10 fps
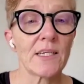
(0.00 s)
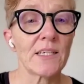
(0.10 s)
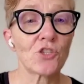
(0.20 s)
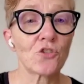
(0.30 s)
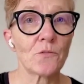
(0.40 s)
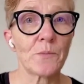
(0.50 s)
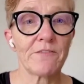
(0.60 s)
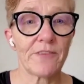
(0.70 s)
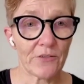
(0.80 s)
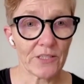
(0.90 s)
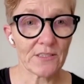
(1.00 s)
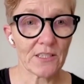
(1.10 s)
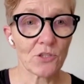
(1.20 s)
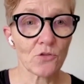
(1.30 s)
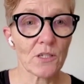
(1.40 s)
it should be very
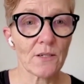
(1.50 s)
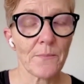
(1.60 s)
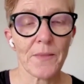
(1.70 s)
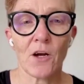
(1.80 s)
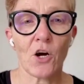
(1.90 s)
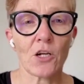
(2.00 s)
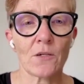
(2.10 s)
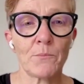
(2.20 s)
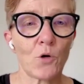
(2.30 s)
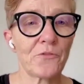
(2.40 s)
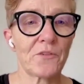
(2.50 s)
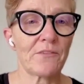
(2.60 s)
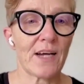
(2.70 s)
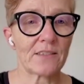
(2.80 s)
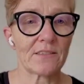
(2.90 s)
secure on both
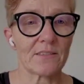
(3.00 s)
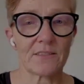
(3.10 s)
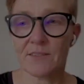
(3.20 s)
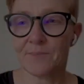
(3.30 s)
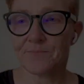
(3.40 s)
devices.